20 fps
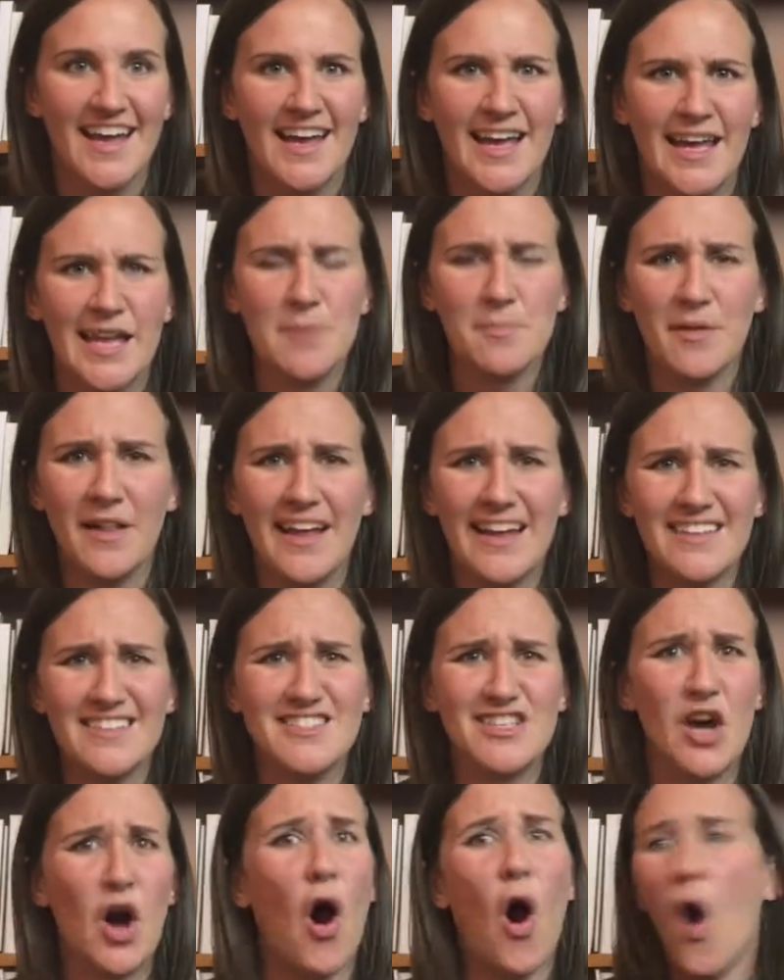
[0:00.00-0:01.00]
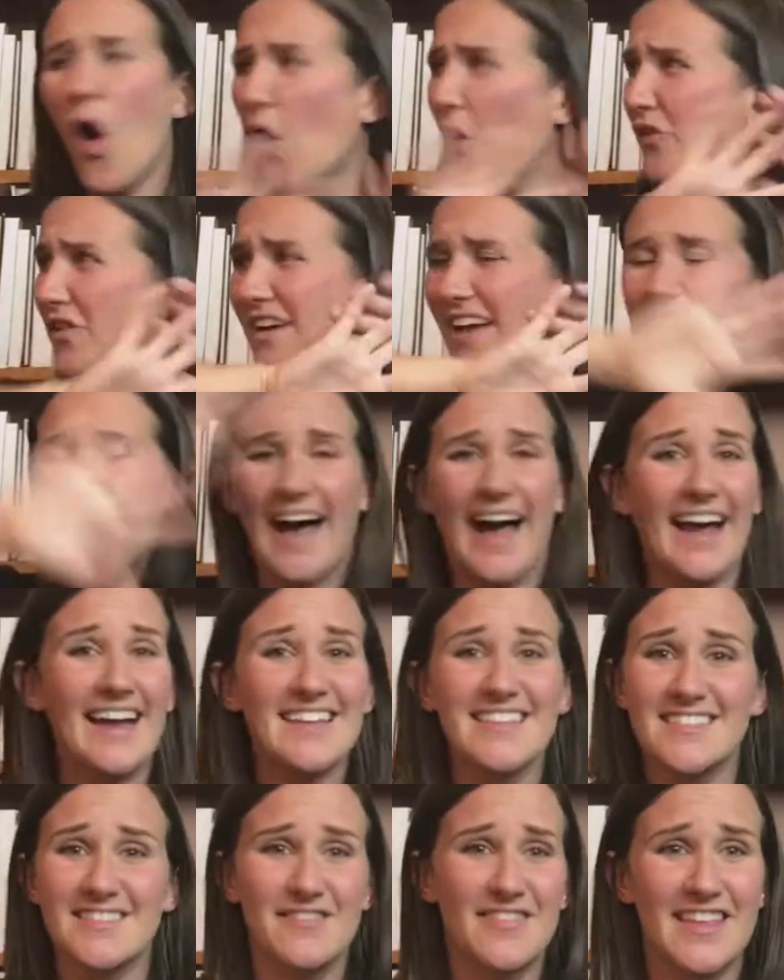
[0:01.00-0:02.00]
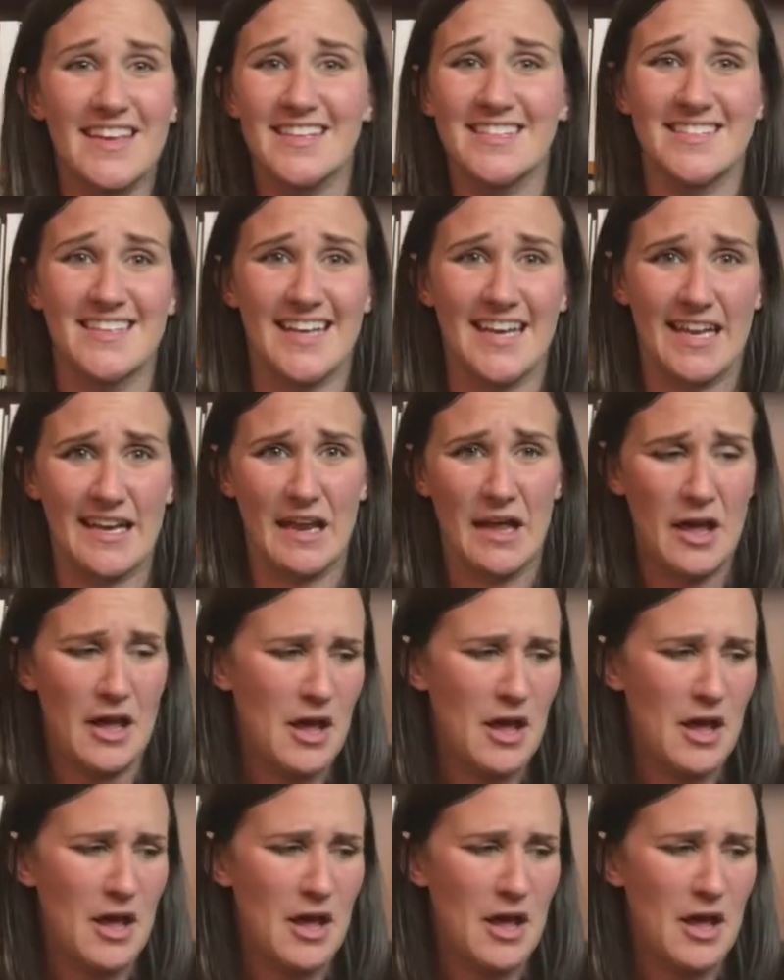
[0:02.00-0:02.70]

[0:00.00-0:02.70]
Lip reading: He plants all kinds of things in it.